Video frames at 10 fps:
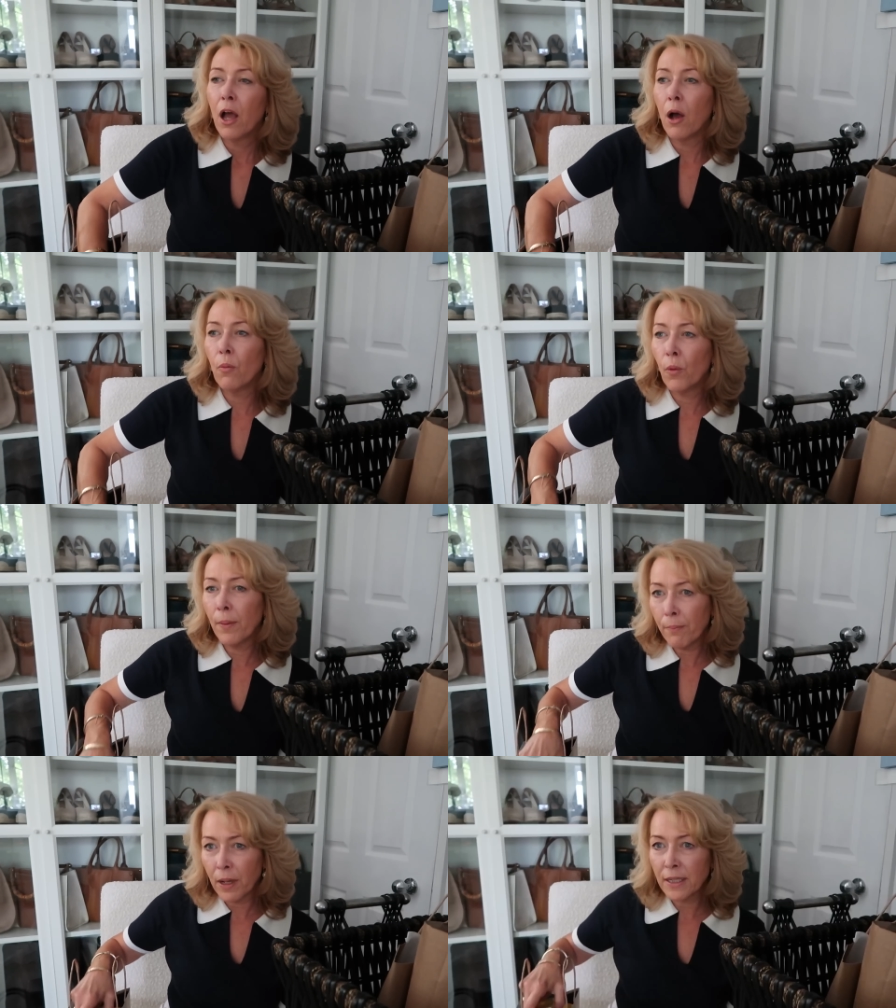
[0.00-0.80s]
And
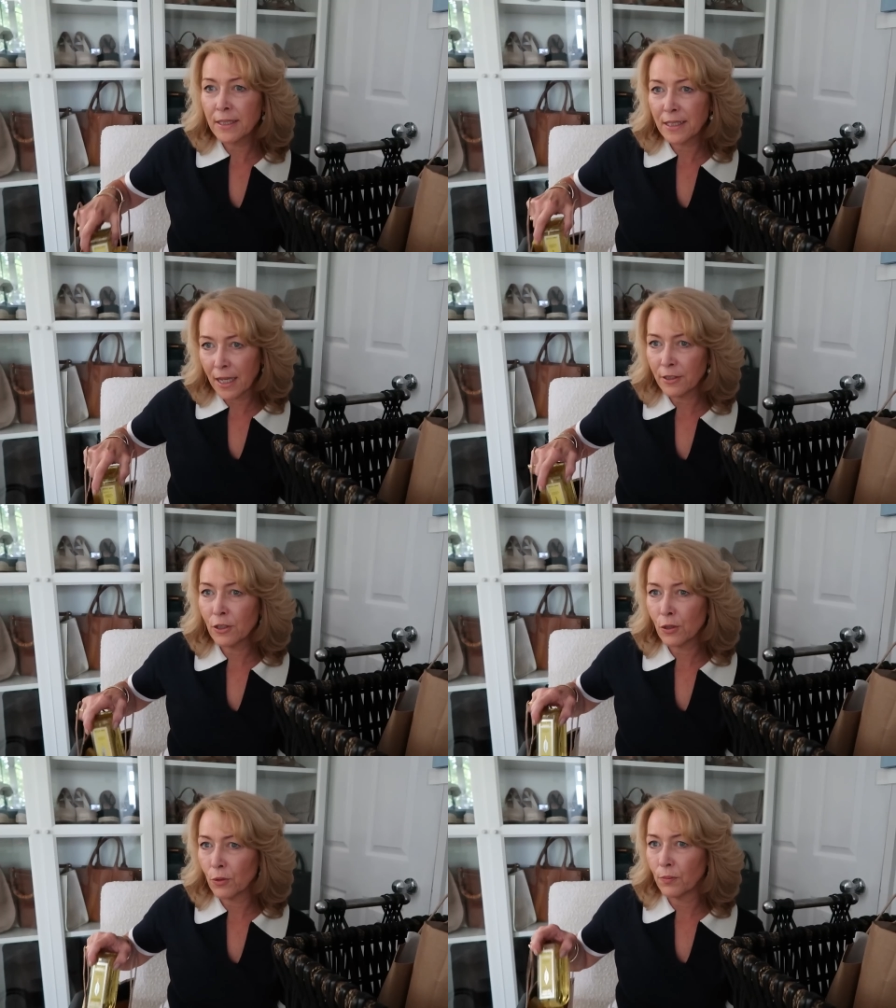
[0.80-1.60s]
when my son
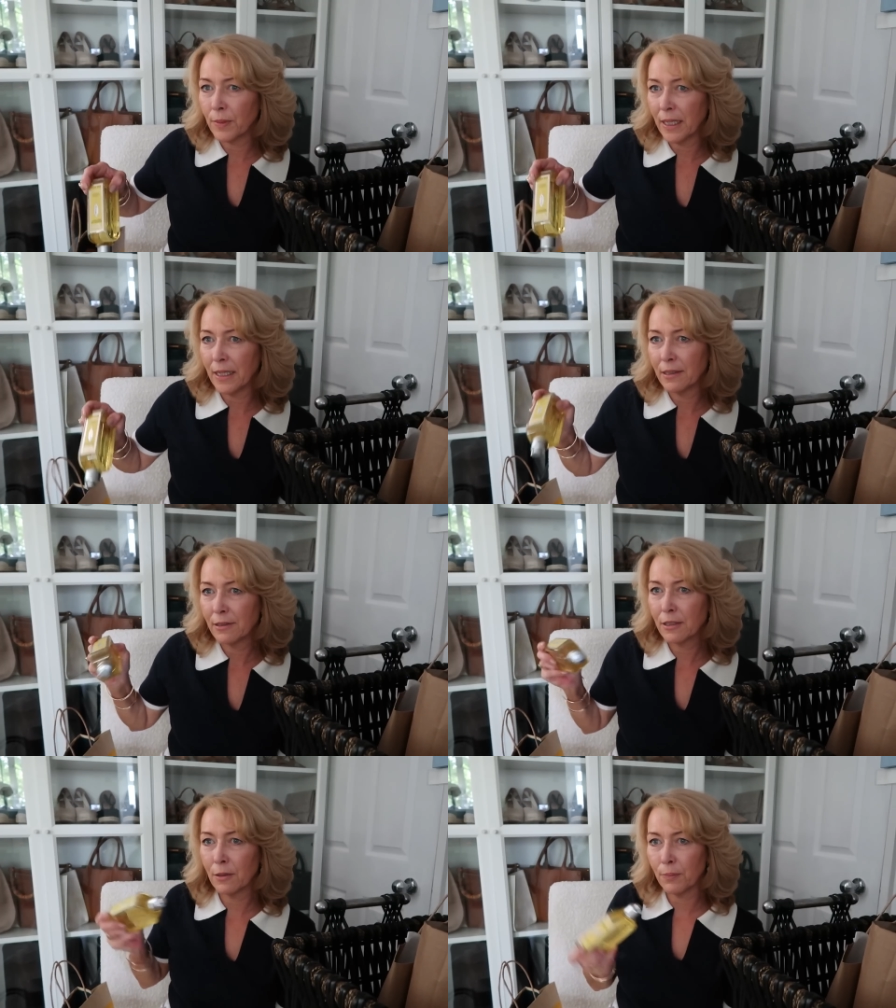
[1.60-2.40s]
took me
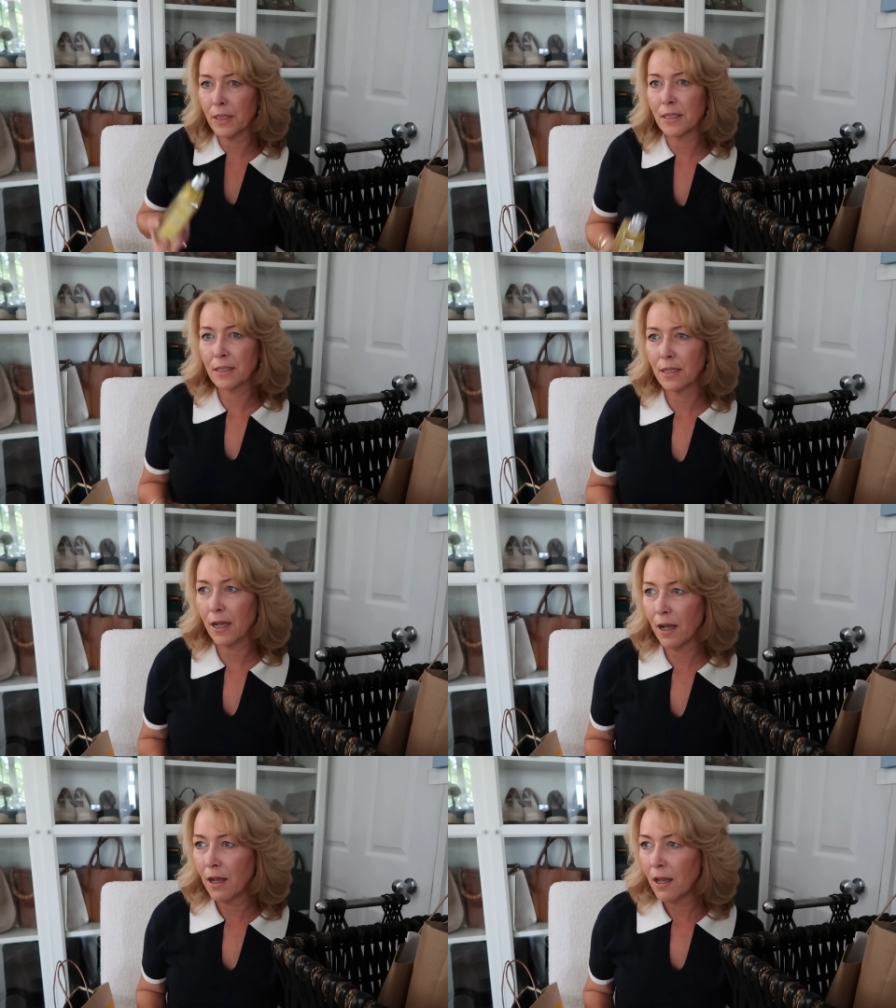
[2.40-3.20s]
to
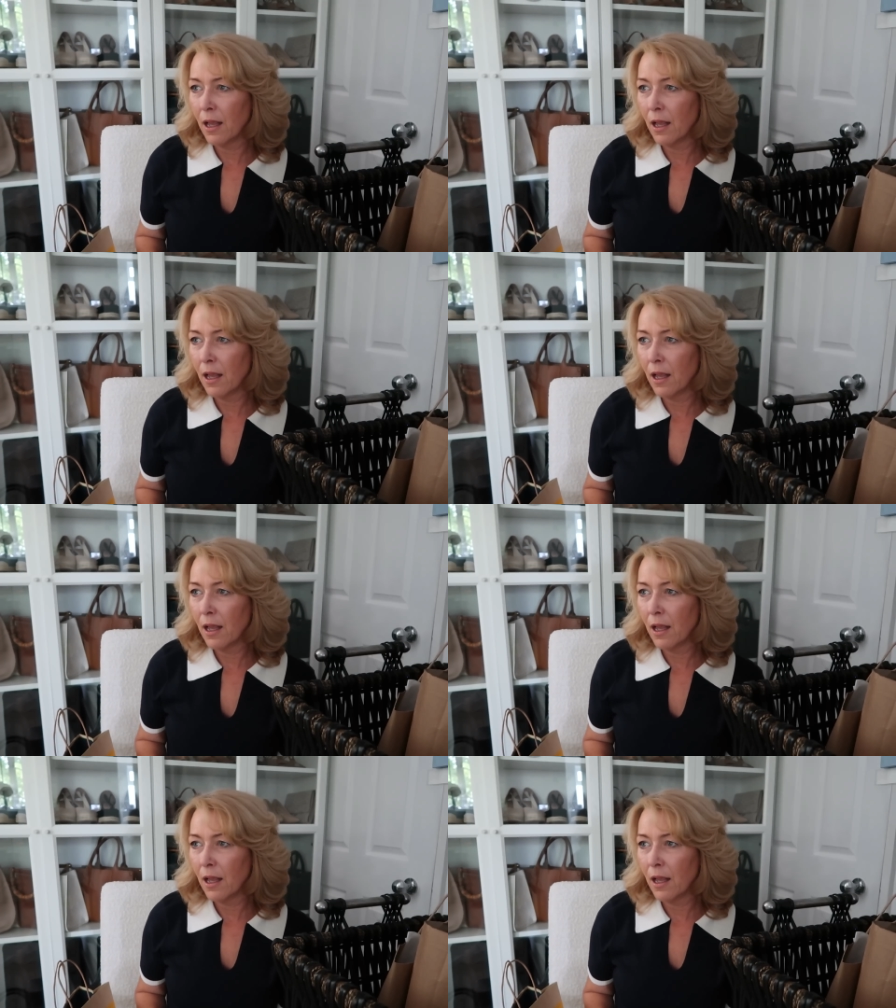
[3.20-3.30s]
Bicester,